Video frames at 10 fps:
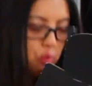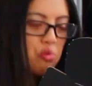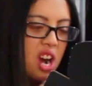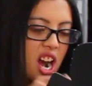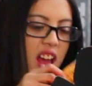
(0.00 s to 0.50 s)

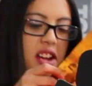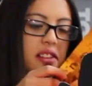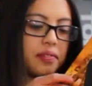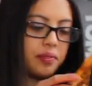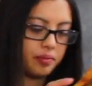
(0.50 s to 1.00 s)

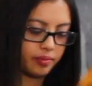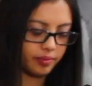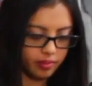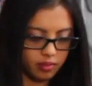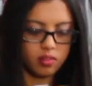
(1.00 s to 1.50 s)

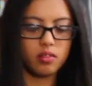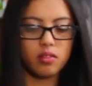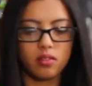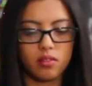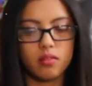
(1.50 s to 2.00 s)

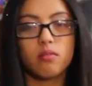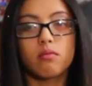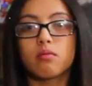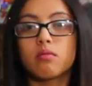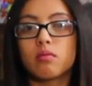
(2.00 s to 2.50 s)

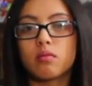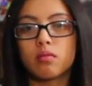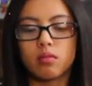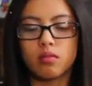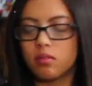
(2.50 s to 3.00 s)

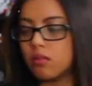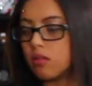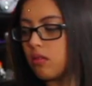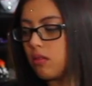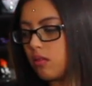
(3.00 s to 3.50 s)

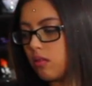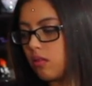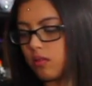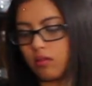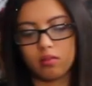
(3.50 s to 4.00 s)

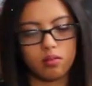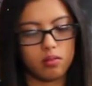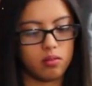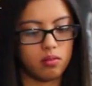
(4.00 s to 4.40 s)
No words are spoken by the person on screen.